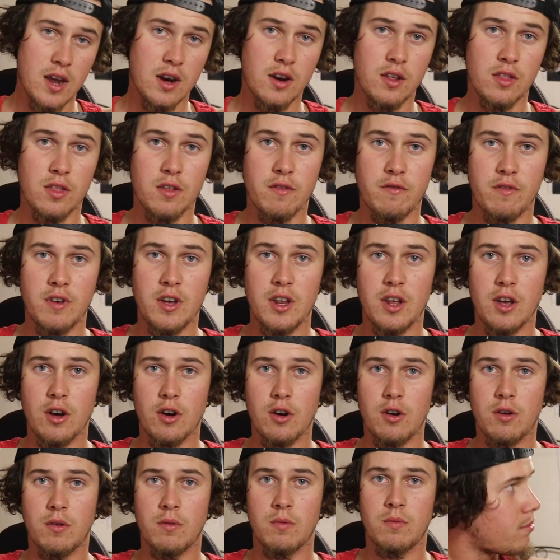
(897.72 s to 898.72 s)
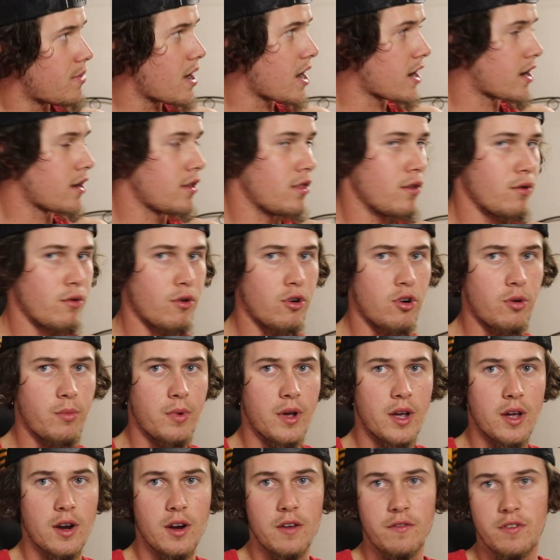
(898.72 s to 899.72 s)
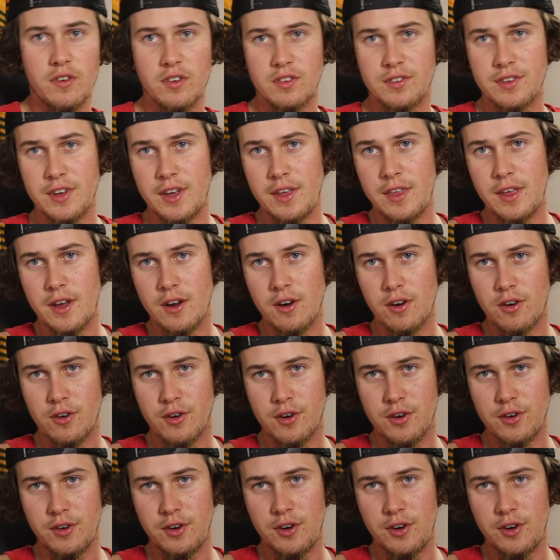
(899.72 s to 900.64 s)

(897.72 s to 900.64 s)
ending the video back in the room again. If you see there, I've got a